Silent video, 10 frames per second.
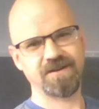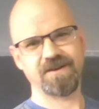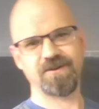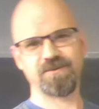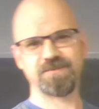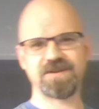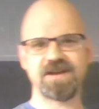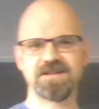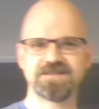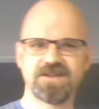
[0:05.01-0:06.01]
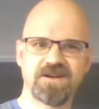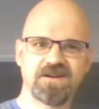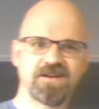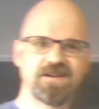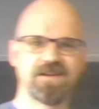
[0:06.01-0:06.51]
I hope you guys
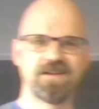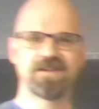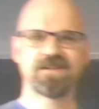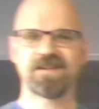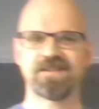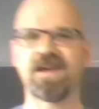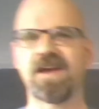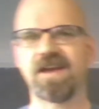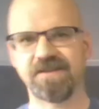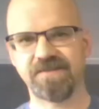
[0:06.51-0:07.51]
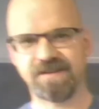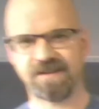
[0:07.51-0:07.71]
are getting the hang of it.